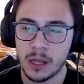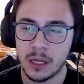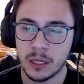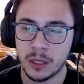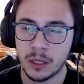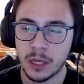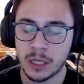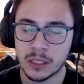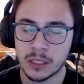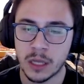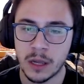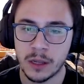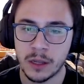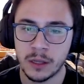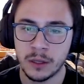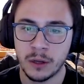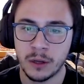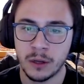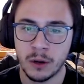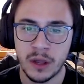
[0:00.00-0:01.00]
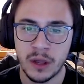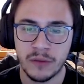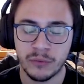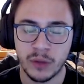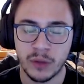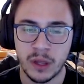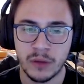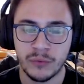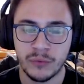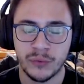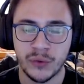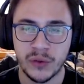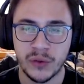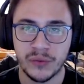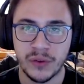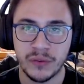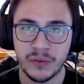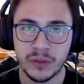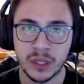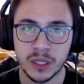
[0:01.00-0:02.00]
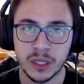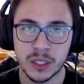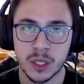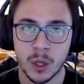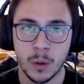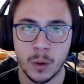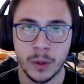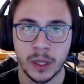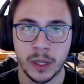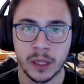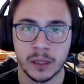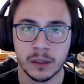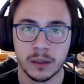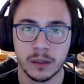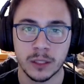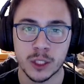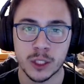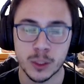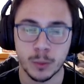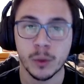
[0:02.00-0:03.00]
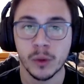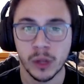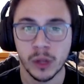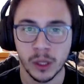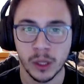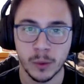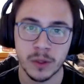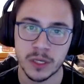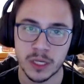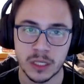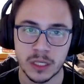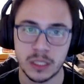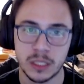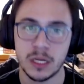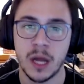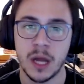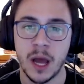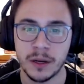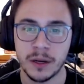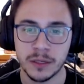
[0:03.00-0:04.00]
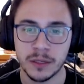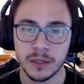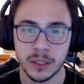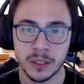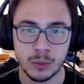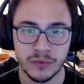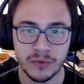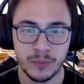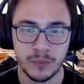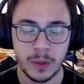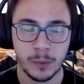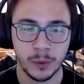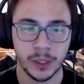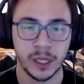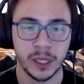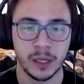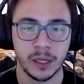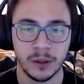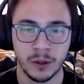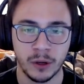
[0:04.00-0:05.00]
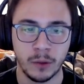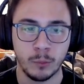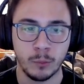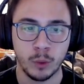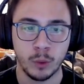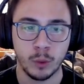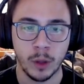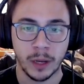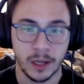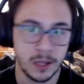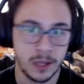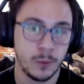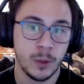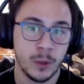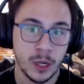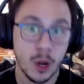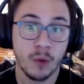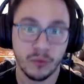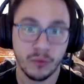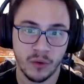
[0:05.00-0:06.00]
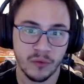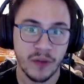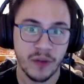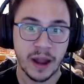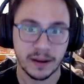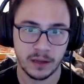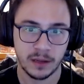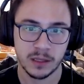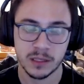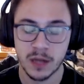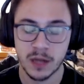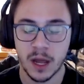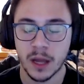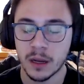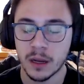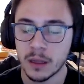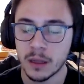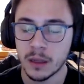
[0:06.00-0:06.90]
if everything's going smoothly, which it's not in terms of people getting unemployment, and we know for a fact it's not,